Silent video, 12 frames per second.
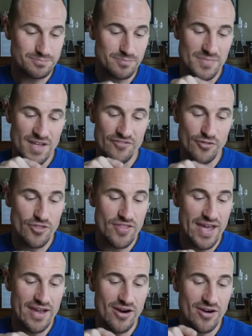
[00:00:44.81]
for
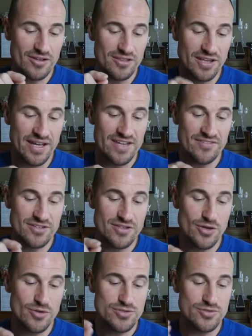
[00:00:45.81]
they are life to
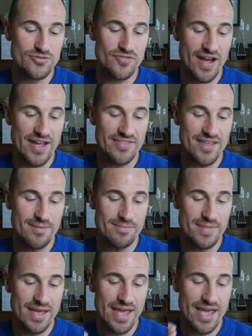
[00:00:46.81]
those who find them
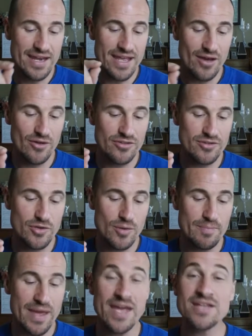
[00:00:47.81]
and health to a
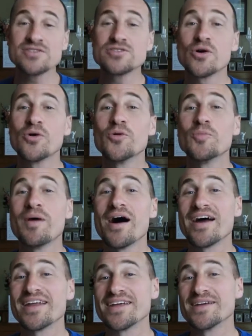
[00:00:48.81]
man's whole
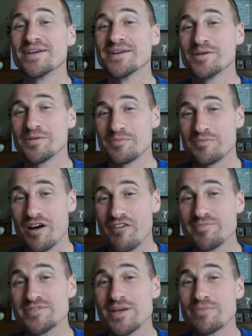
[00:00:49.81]
body.
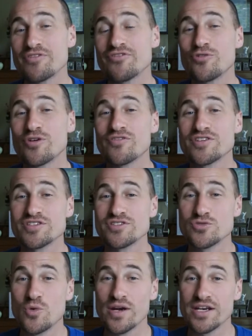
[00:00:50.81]
Proverbs chapter 4, verses
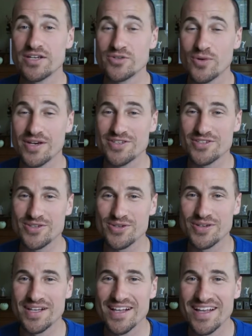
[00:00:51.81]
20 to 22.
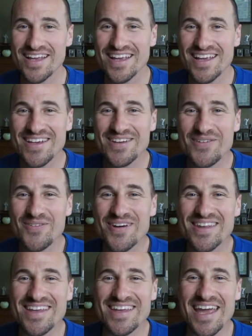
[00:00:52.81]
You know, one
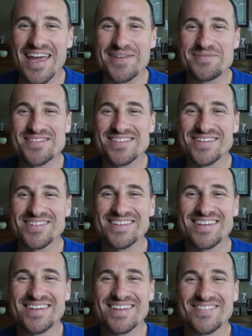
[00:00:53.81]
of the games
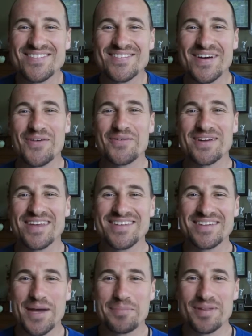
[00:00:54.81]
that my older kids
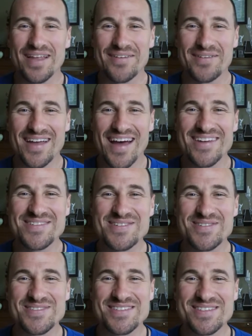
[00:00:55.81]
and I play with
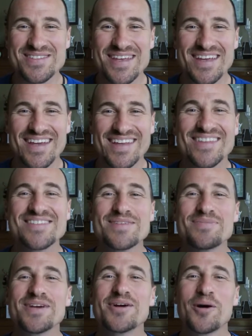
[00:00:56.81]
iTunes is there's
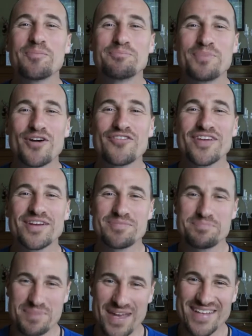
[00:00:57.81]
something called
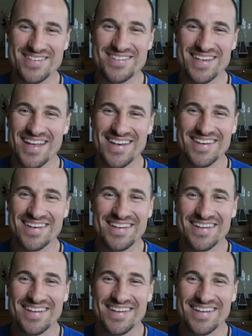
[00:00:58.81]
perfect pitch. And